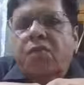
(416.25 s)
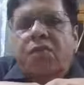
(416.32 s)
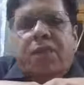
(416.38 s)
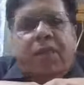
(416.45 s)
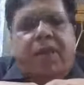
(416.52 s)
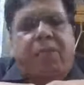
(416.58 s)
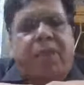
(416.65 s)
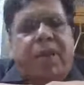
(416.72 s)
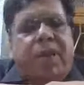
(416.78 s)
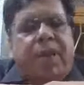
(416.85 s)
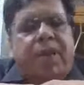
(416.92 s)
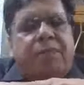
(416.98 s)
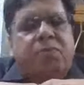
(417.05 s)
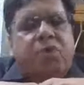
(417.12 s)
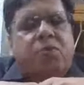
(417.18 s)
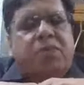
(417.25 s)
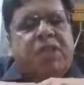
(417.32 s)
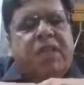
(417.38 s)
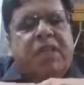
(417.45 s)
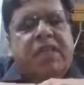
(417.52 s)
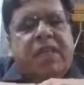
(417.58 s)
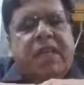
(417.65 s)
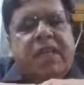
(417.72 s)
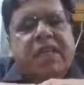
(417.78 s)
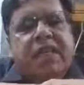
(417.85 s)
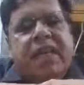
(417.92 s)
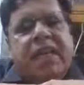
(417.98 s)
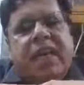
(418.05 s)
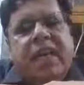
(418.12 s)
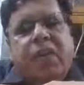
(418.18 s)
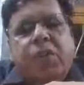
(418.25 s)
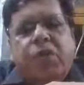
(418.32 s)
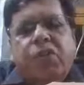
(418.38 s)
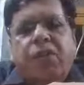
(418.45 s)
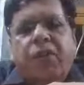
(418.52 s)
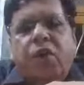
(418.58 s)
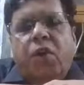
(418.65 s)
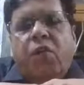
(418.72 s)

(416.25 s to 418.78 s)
with embedded smooth muscle cells and usually